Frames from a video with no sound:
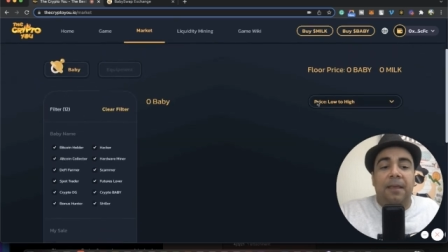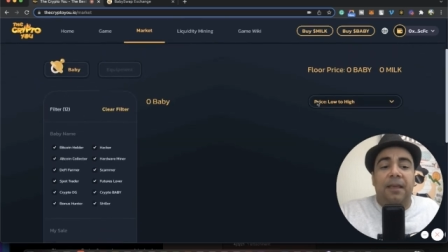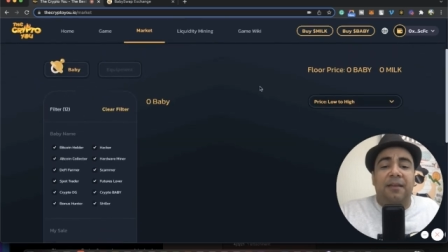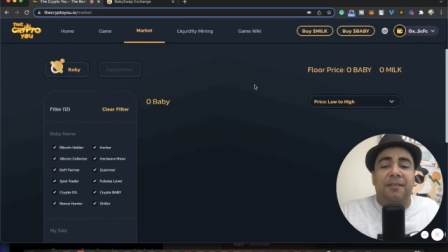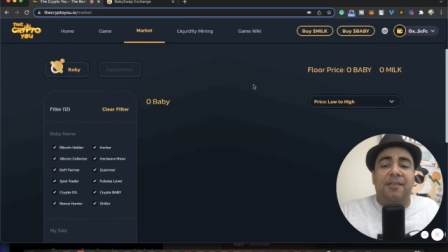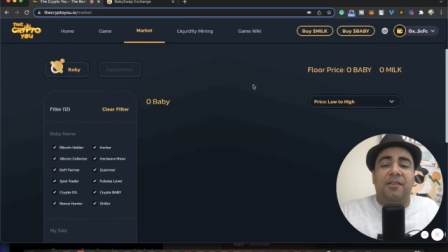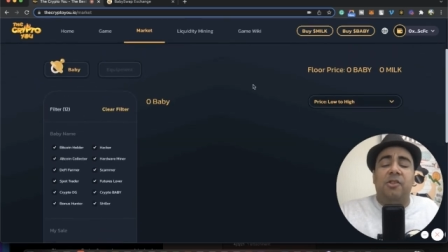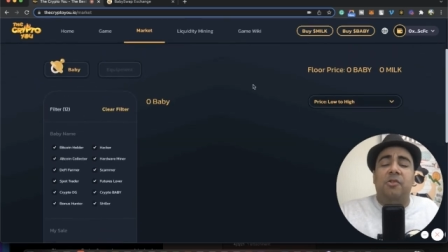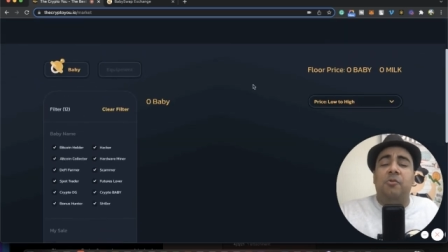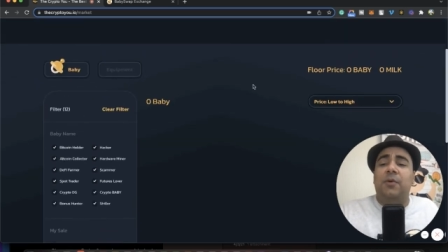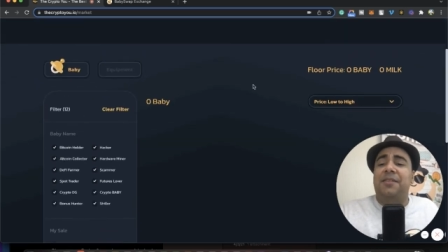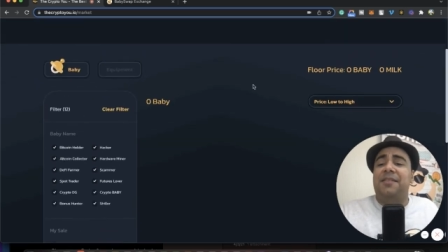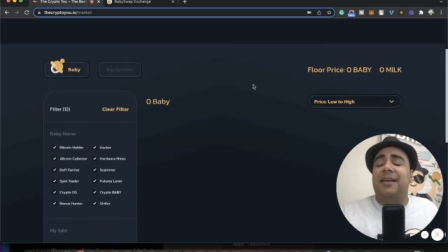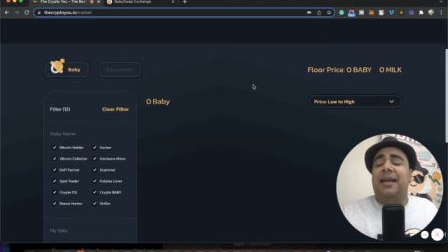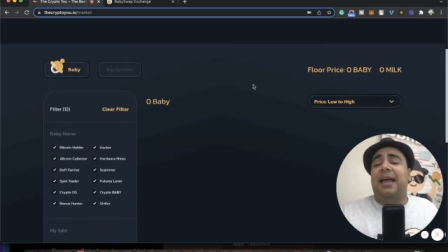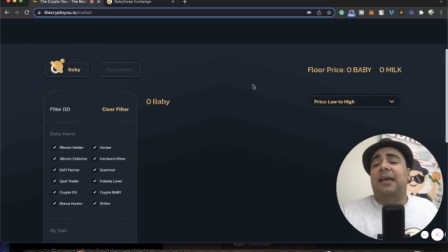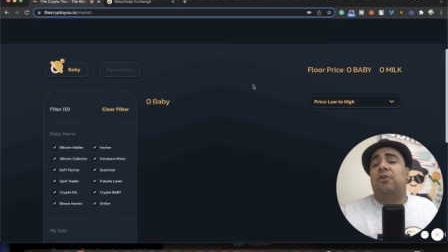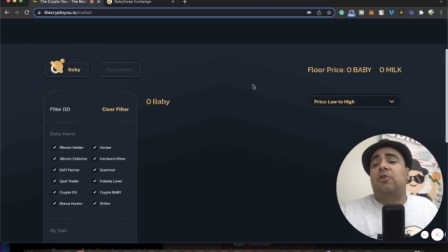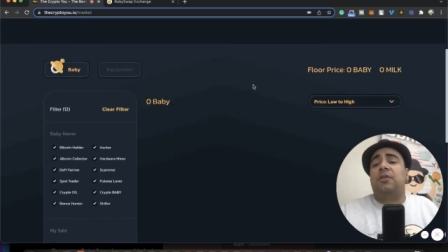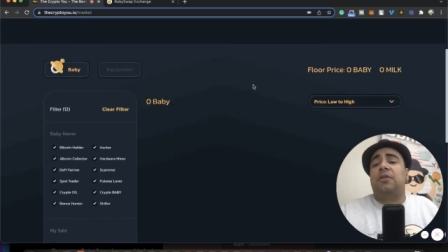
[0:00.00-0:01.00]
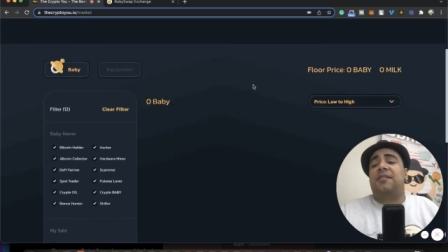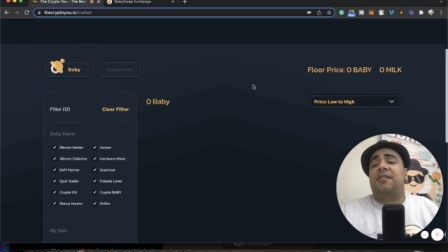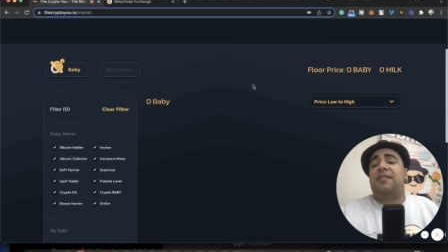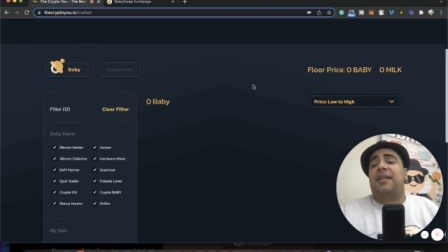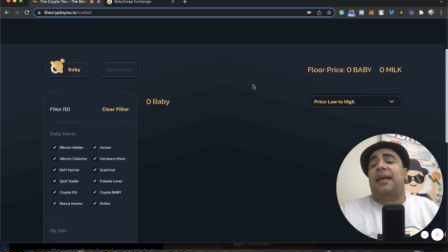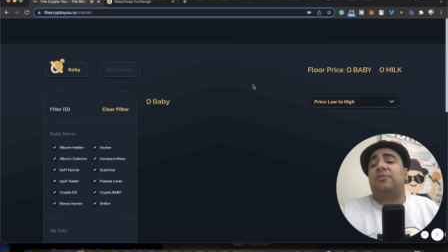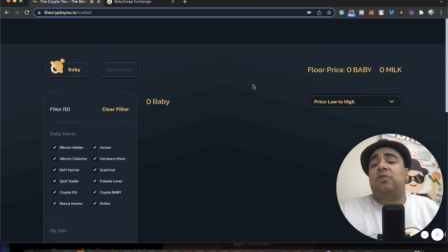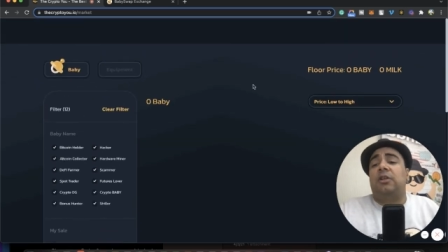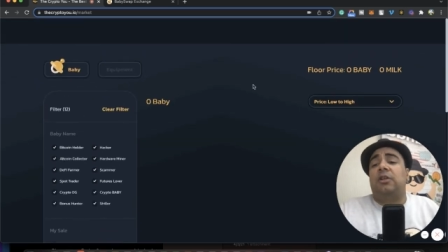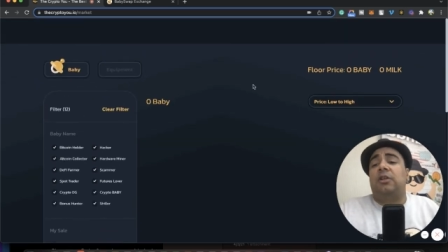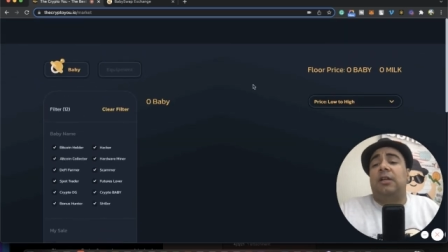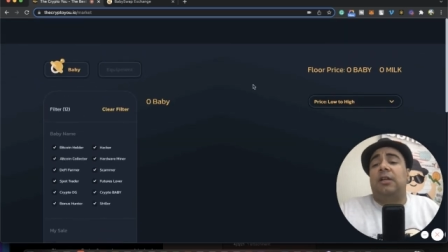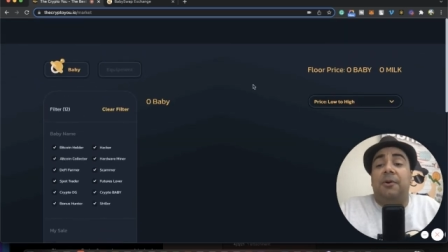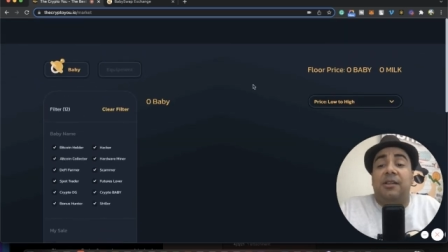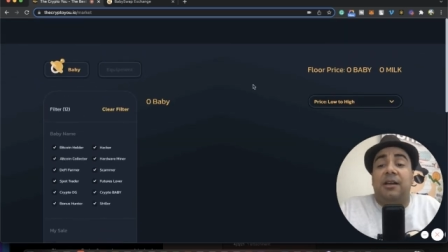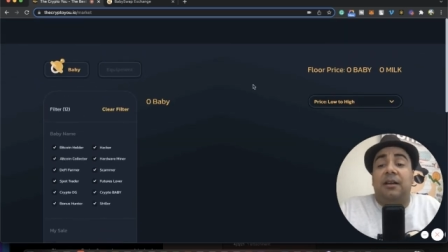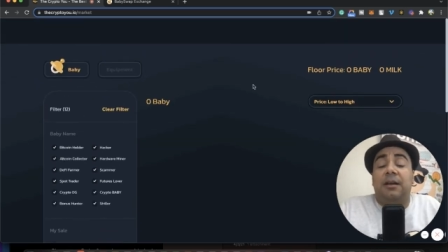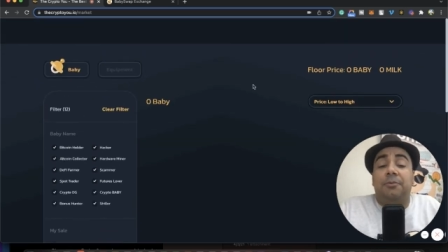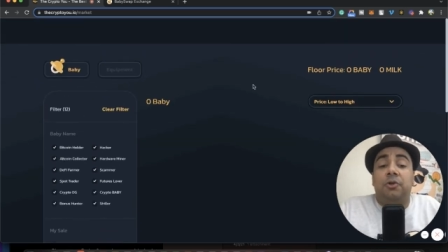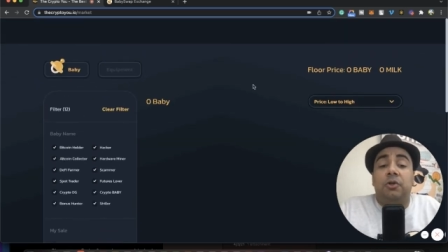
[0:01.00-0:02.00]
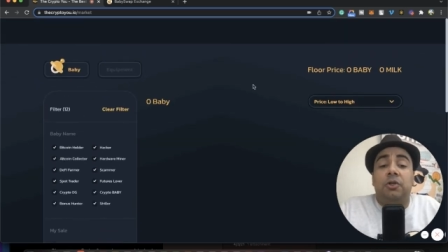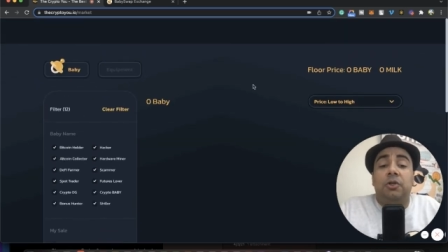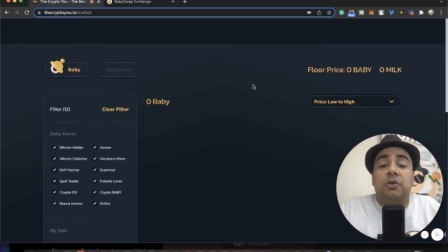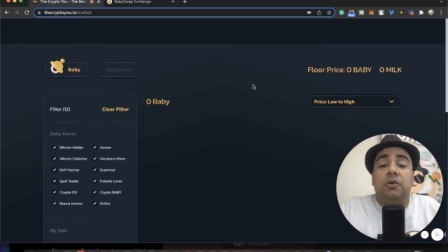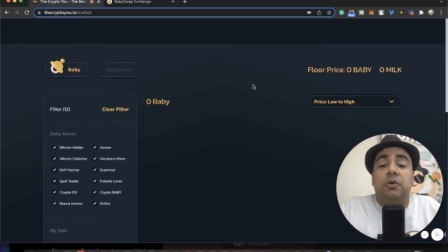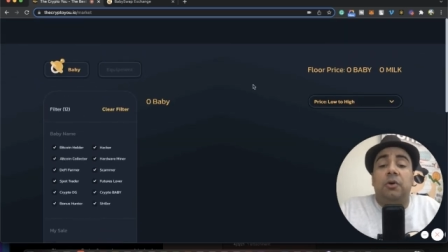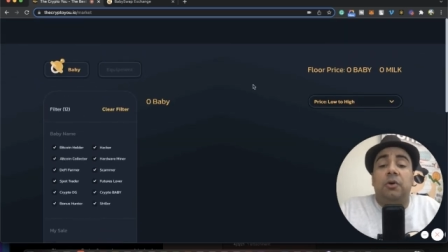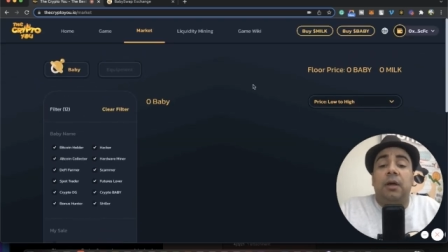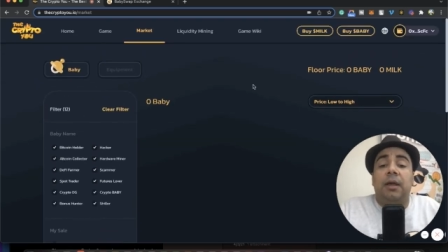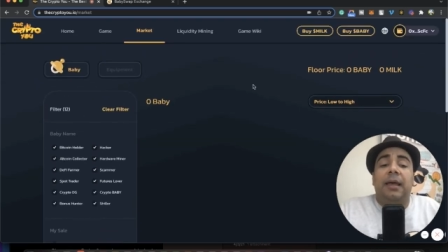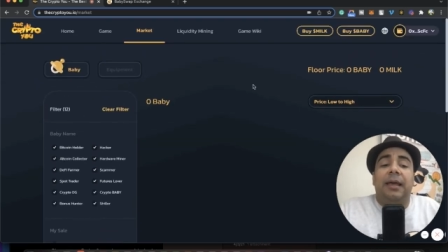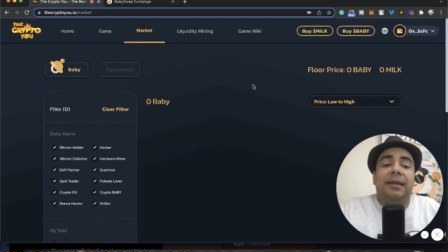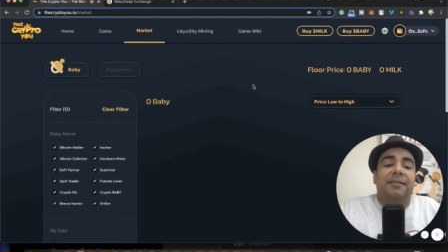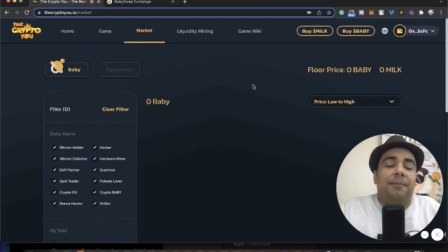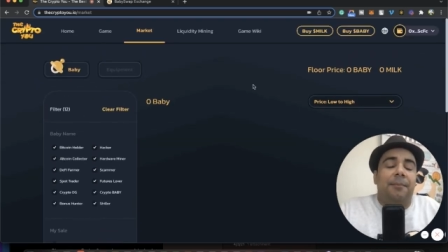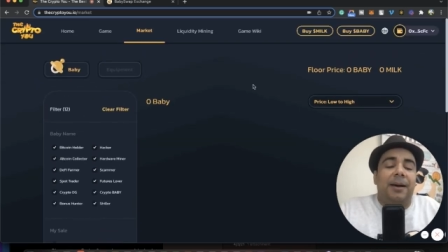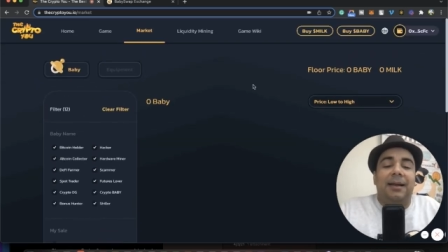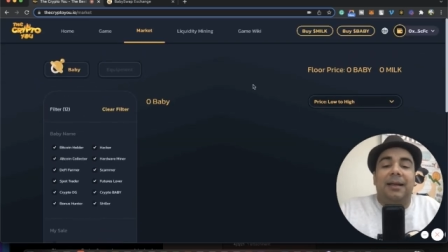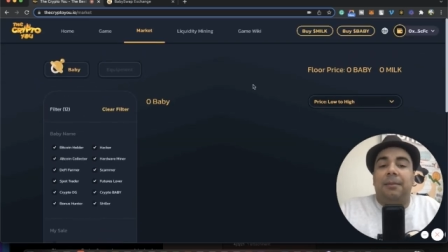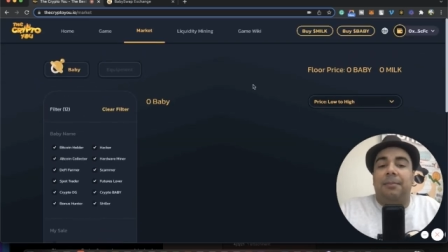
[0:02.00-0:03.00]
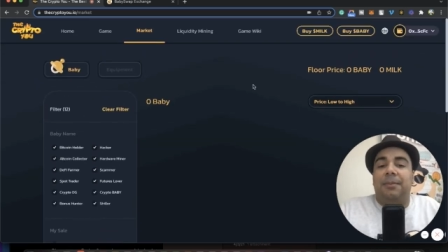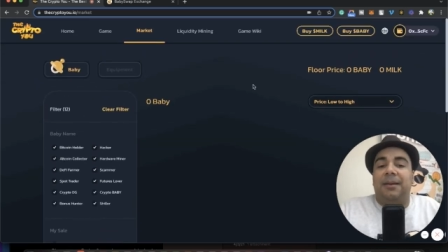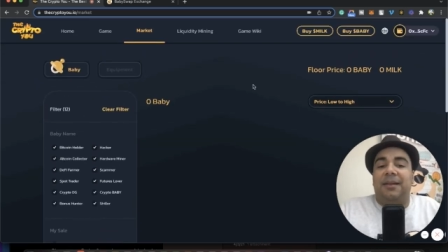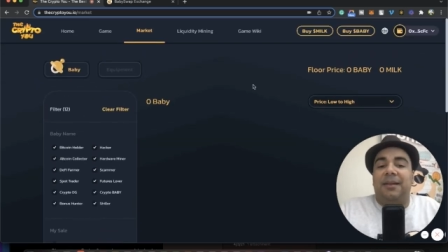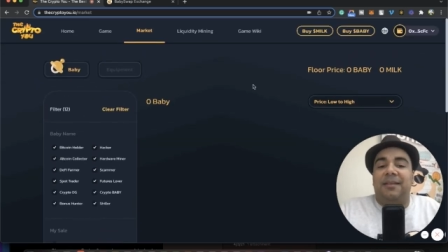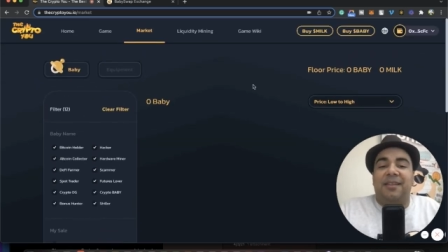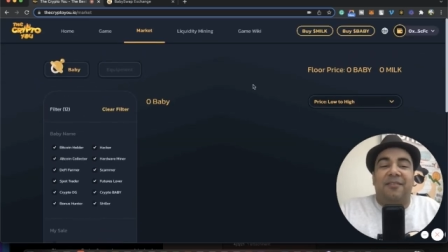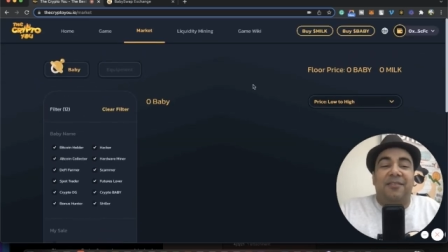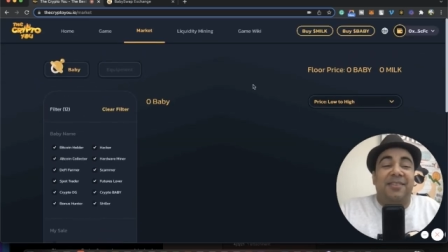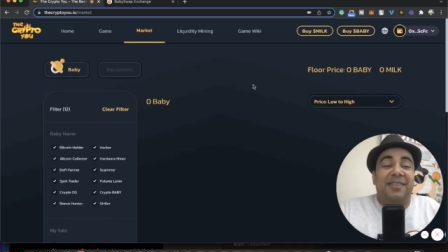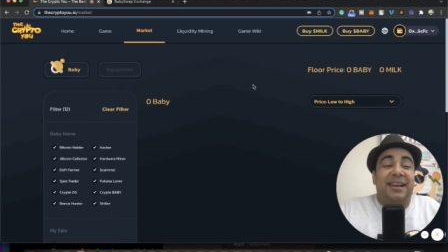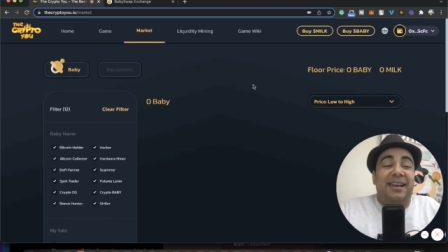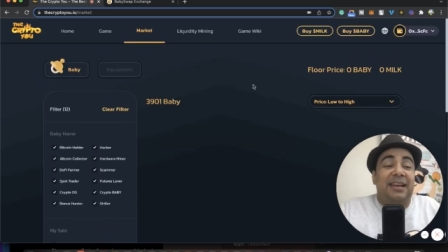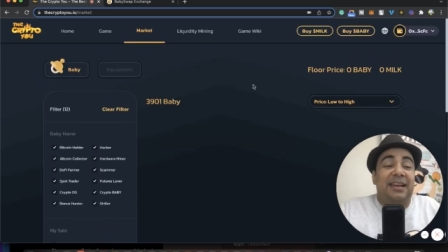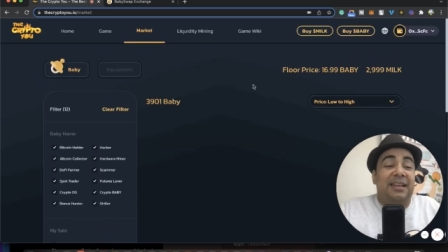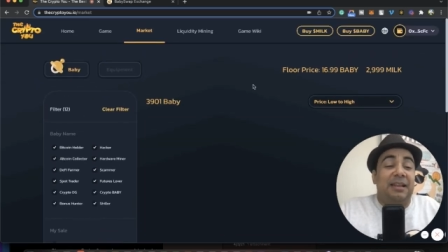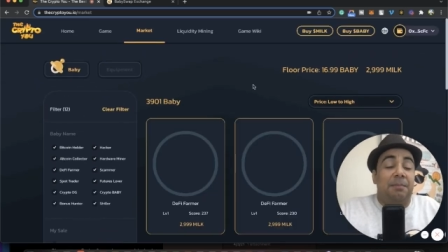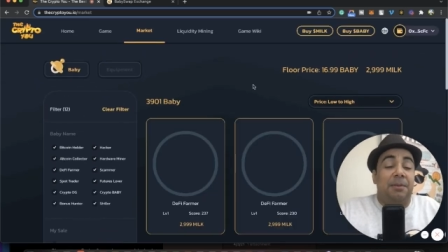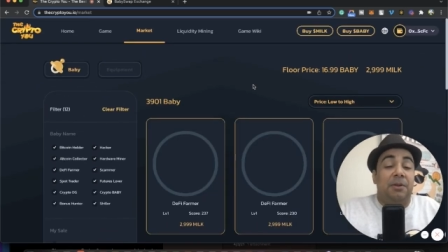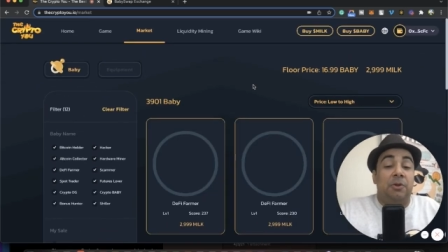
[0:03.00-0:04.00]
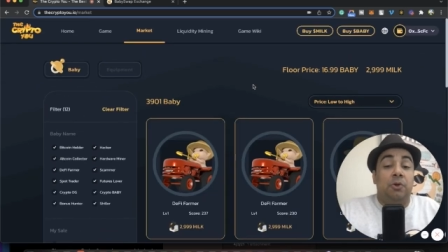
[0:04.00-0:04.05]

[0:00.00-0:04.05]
This is one thing I noticed actually about the Crypto You. The marketplace is still a little bit